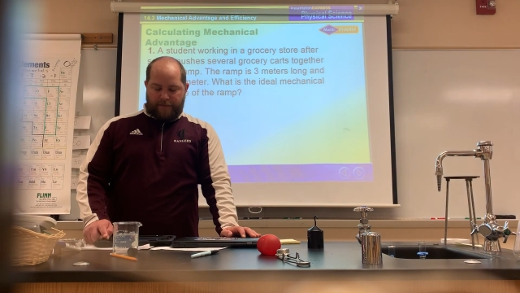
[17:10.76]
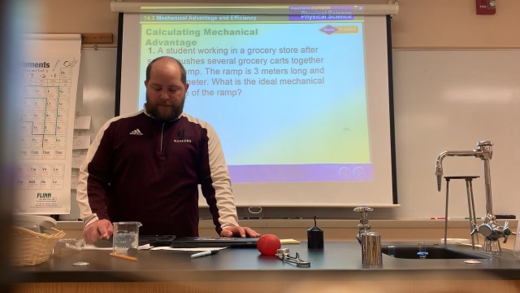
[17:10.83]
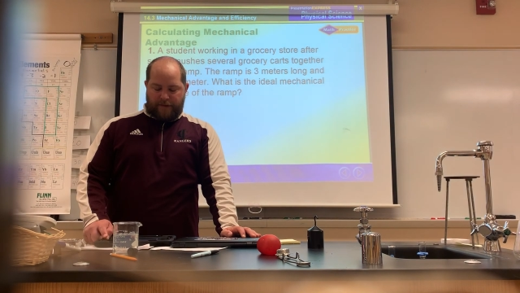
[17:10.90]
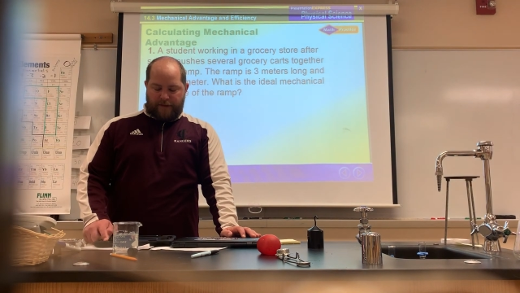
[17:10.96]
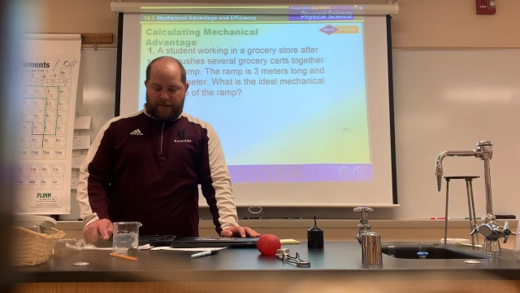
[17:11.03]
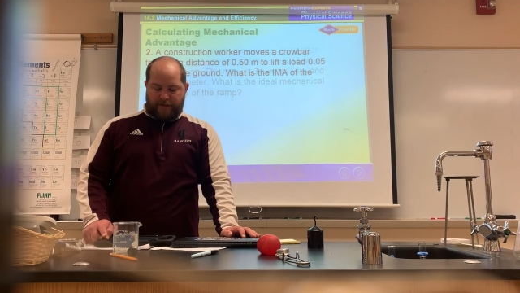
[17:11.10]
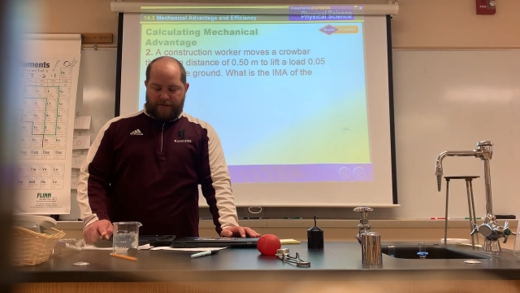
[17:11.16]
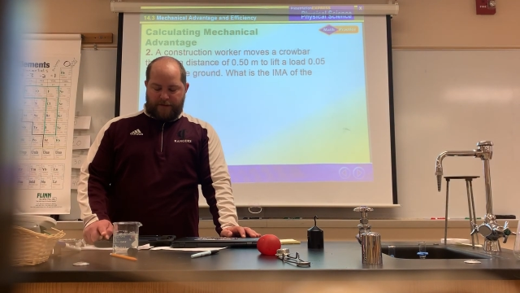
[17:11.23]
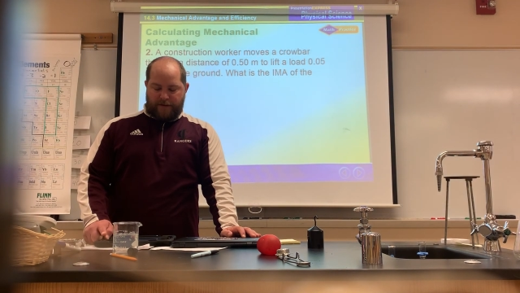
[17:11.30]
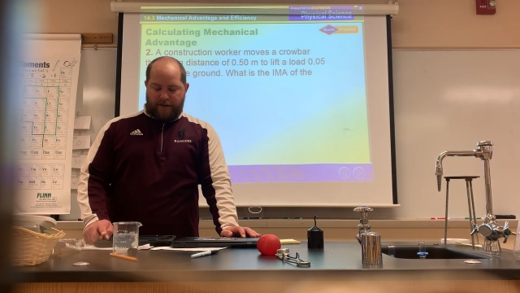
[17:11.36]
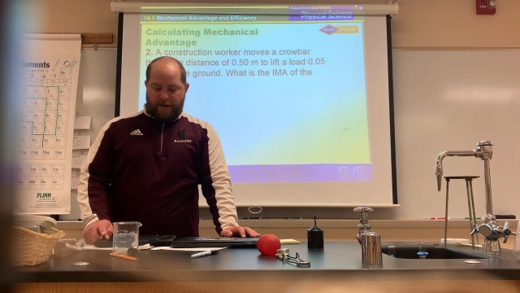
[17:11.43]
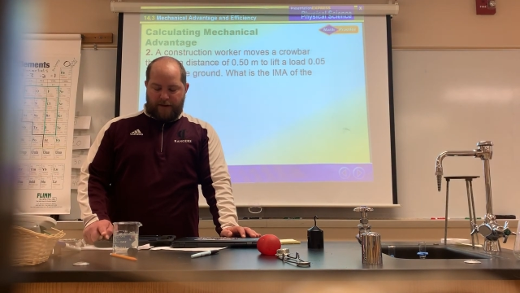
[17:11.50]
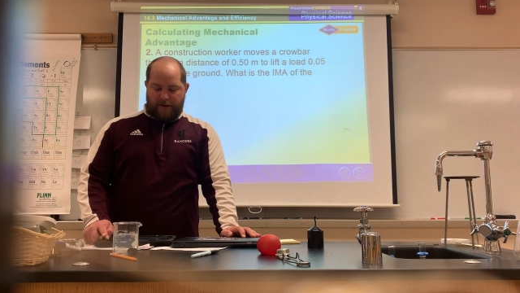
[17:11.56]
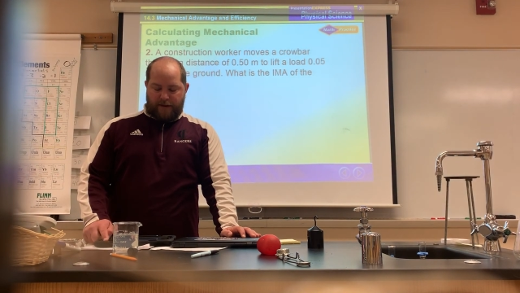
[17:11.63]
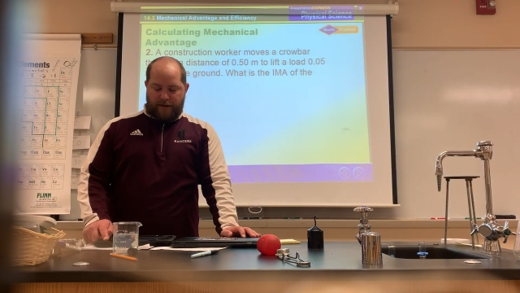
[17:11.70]
Let's
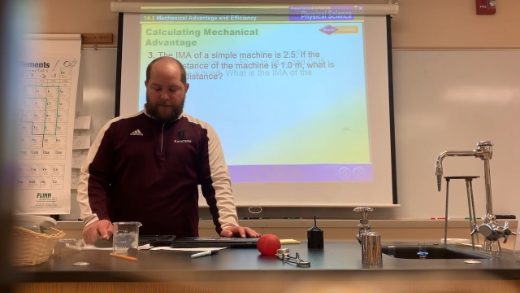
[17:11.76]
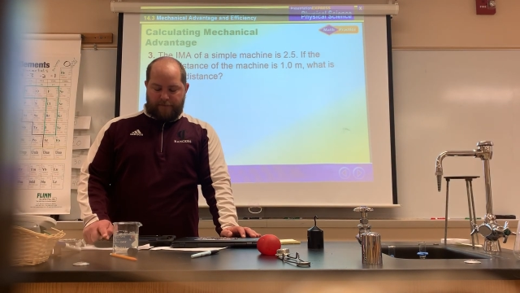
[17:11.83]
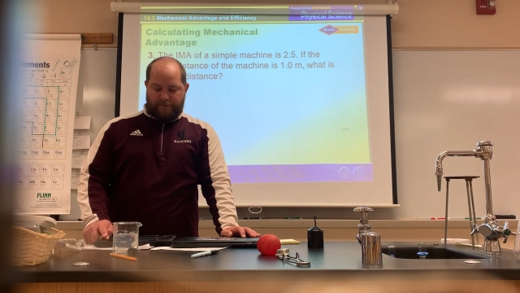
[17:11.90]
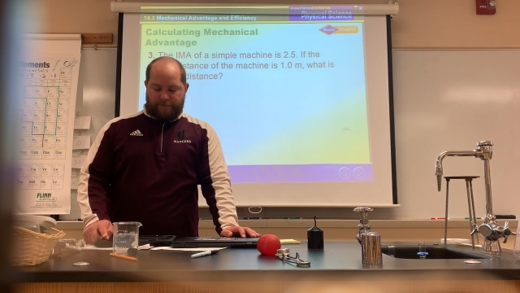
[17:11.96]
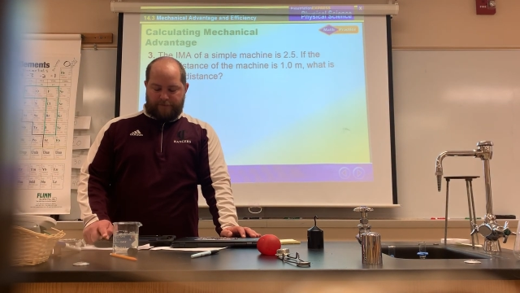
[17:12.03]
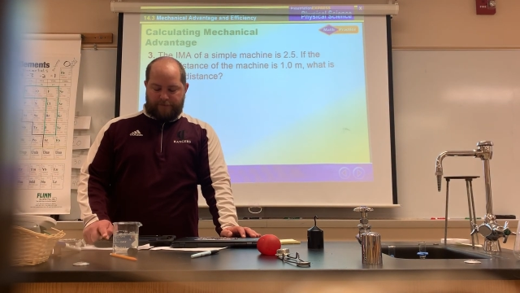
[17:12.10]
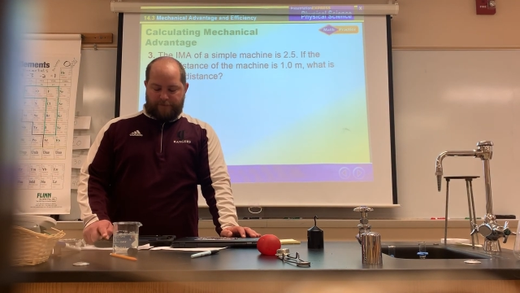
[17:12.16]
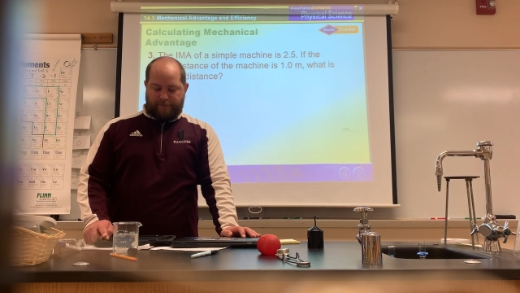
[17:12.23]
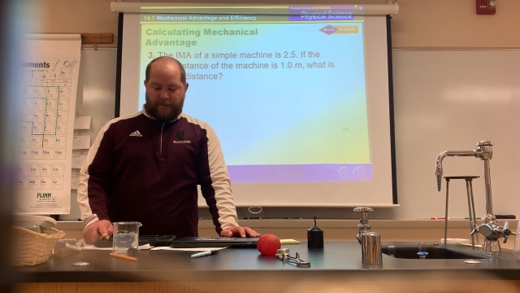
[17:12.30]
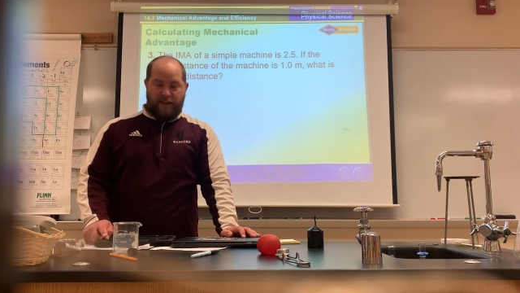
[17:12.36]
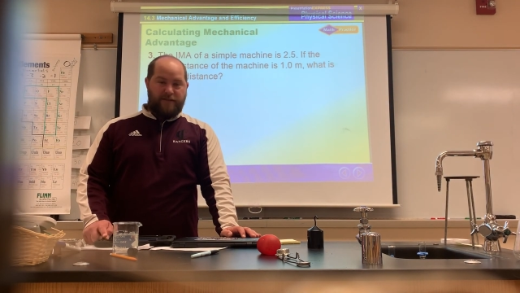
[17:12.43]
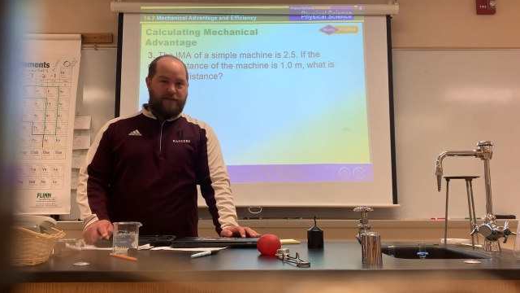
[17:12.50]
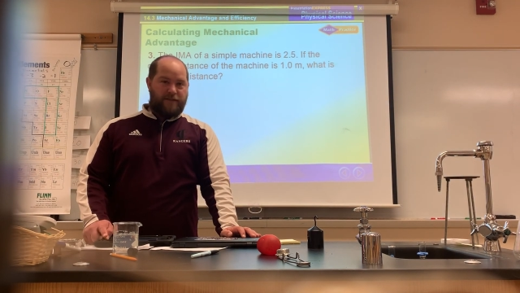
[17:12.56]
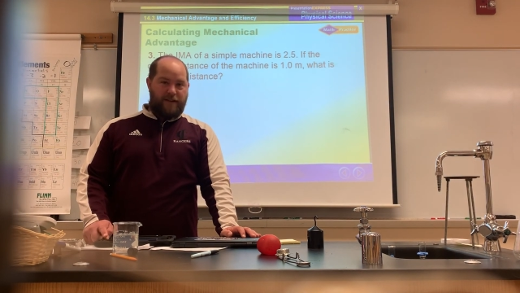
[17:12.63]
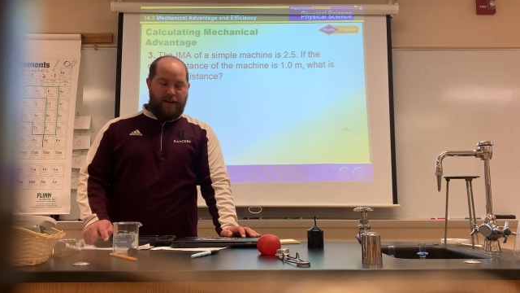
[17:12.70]
see here, because
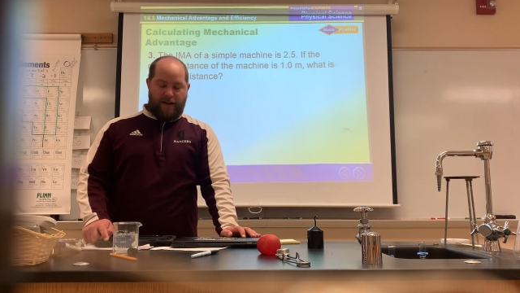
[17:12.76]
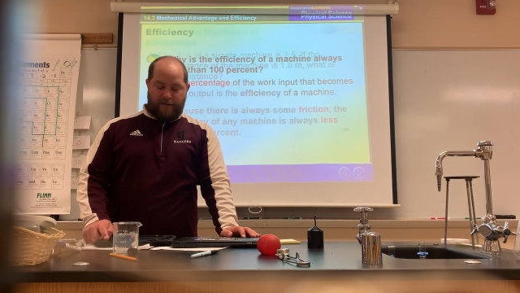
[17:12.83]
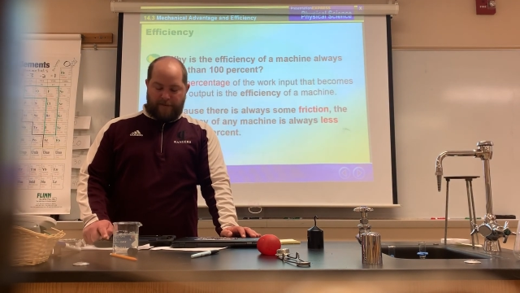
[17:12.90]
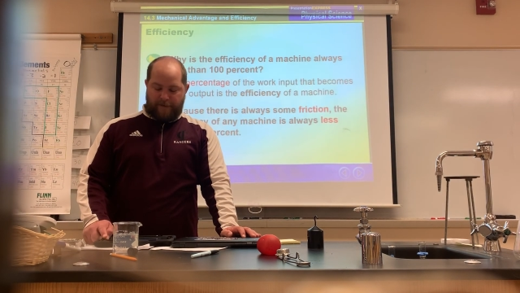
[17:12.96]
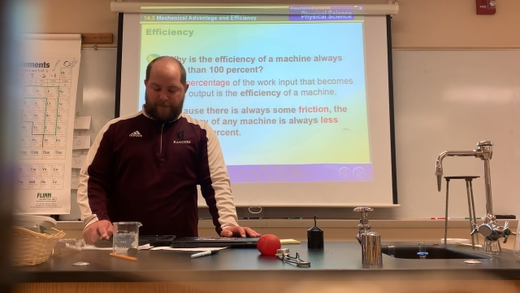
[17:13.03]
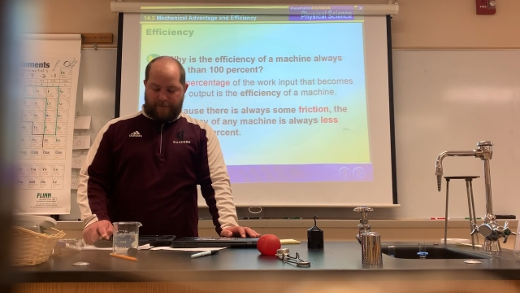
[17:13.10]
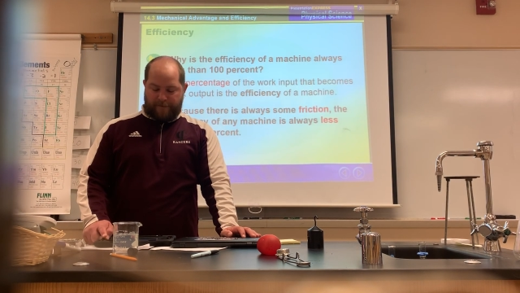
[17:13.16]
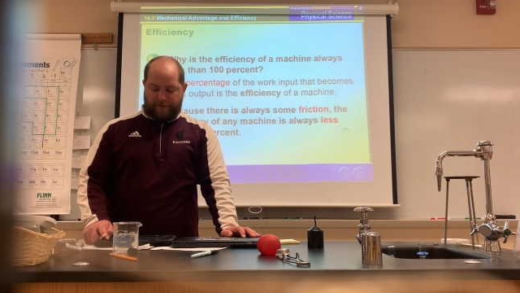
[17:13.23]
there's a lot of them.